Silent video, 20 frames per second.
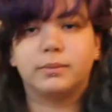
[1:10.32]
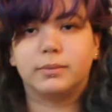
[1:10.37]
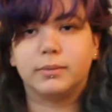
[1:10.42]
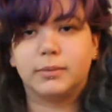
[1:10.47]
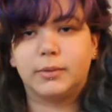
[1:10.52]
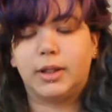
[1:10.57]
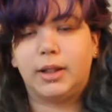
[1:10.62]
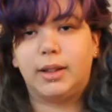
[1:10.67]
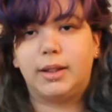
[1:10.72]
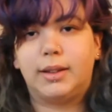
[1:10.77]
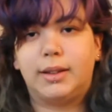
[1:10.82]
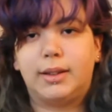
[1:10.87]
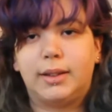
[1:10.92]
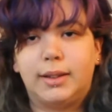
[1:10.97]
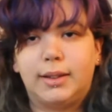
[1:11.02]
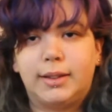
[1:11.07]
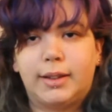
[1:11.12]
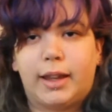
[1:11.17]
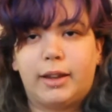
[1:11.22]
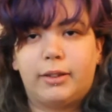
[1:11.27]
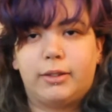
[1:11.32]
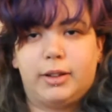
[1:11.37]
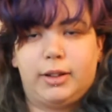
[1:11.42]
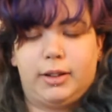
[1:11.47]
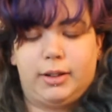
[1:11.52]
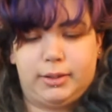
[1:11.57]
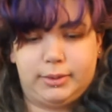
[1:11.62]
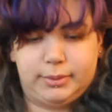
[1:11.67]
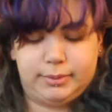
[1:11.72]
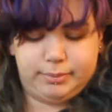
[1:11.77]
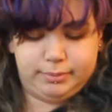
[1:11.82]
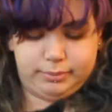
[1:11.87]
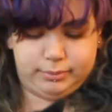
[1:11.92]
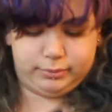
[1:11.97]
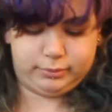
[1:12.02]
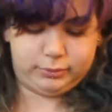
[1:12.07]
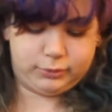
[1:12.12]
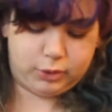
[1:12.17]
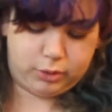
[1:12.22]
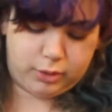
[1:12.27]
This is sewing.
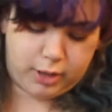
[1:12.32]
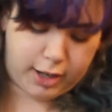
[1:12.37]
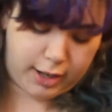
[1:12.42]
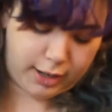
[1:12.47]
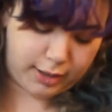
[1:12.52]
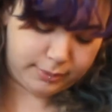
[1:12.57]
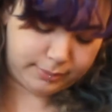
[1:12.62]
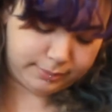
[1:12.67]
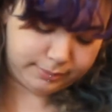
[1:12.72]
Okay.